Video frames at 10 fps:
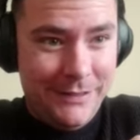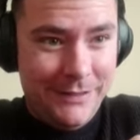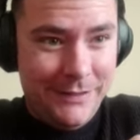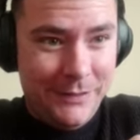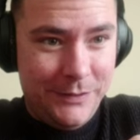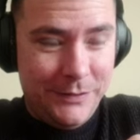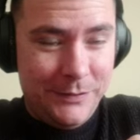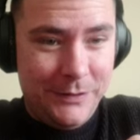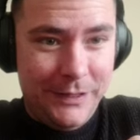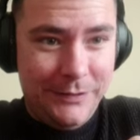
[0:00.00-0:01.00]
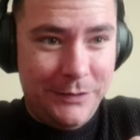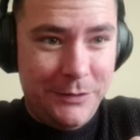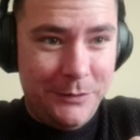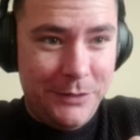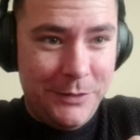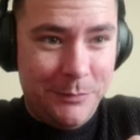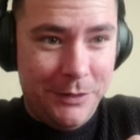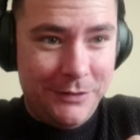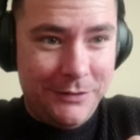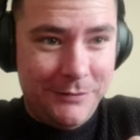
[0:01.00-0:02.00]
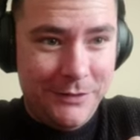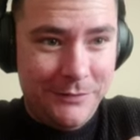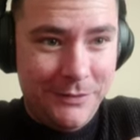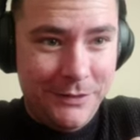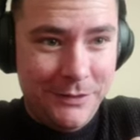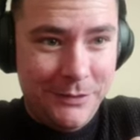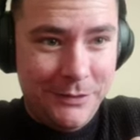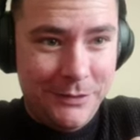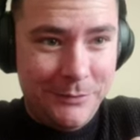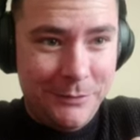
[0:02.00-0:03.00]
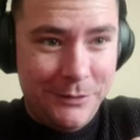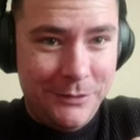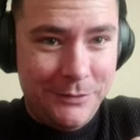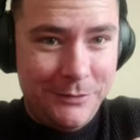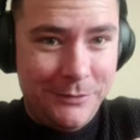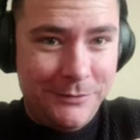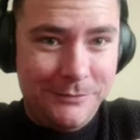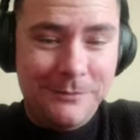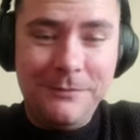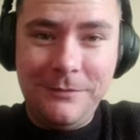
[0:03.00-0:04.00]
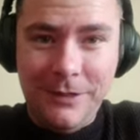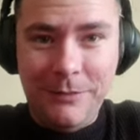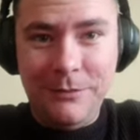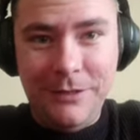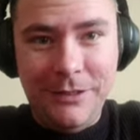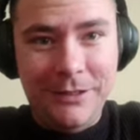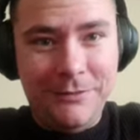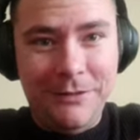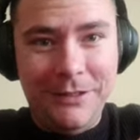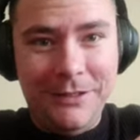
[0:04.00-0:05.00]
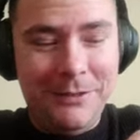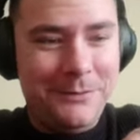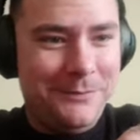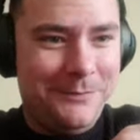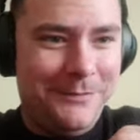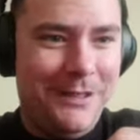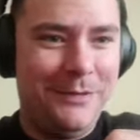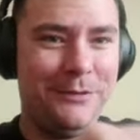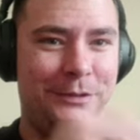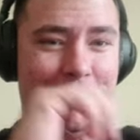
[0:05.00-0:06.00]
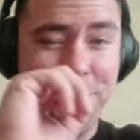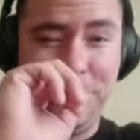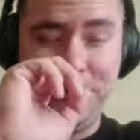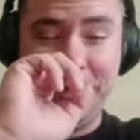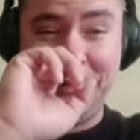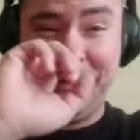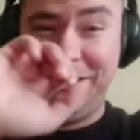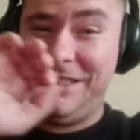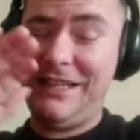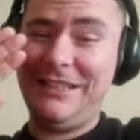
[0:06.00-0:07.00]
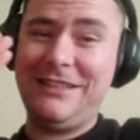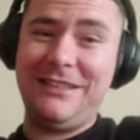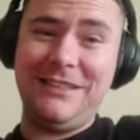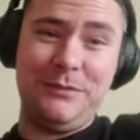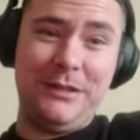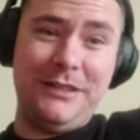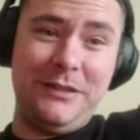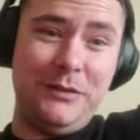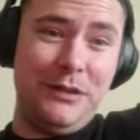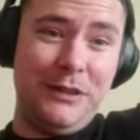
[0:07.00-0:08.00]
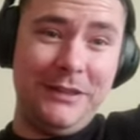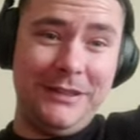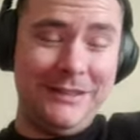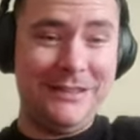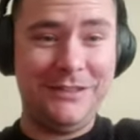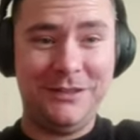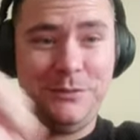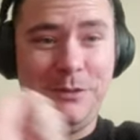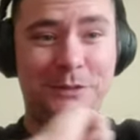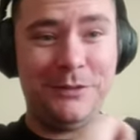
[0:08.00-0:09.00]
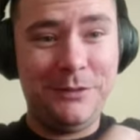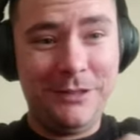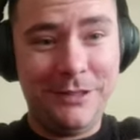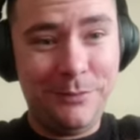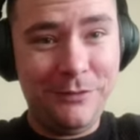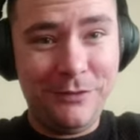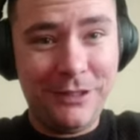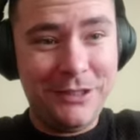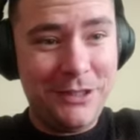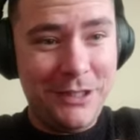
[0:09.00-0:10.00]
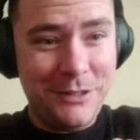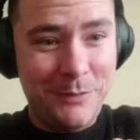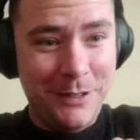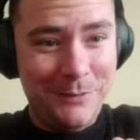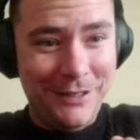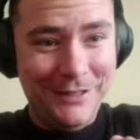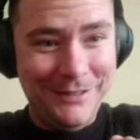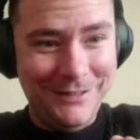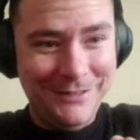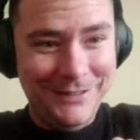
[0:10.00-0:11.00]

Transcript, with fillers: So I don't know which part of the video I'm going to. I'm doing it right now. I'm going to open it. I can't wait no longer. I just want to do it before I change my mind.